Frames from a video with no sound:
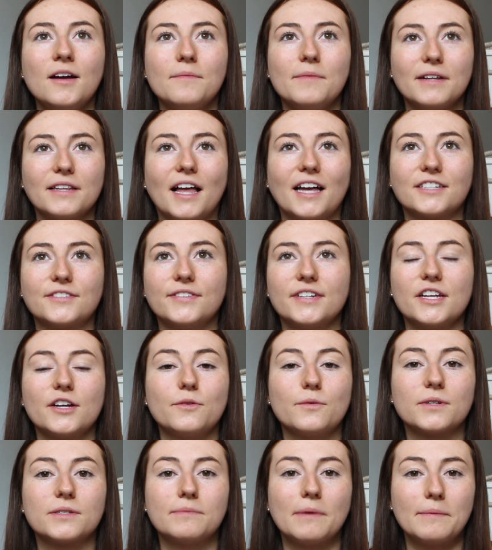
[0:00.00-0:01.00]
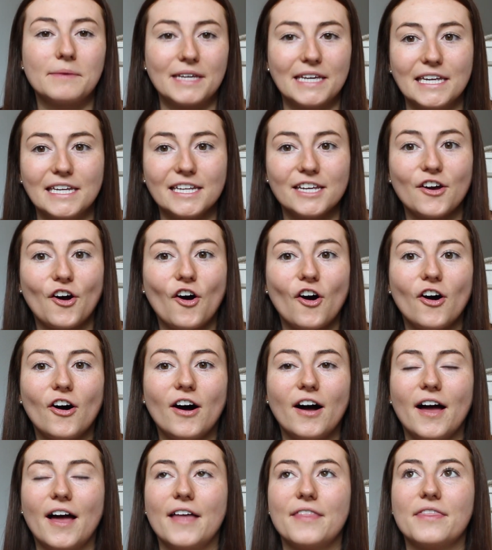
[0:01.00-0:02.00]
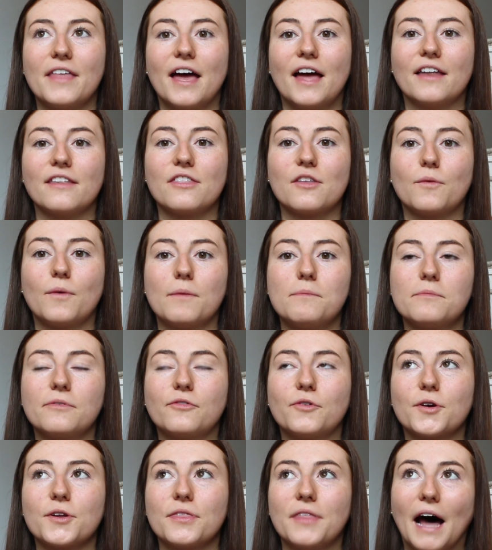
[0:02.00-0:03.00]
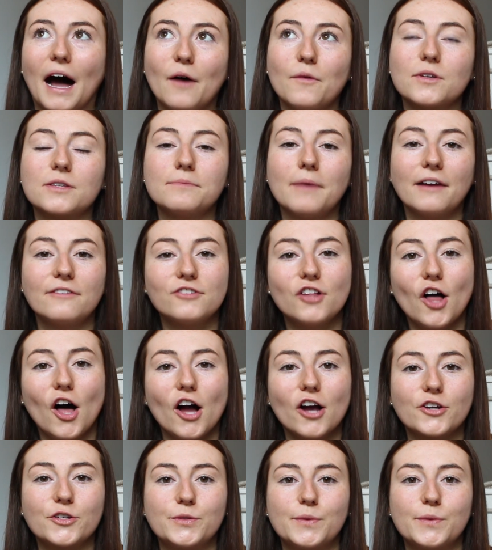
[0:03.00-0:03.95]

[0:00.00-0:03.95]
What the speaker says: My last video was my bikini haul, and then the one before that was my vlog,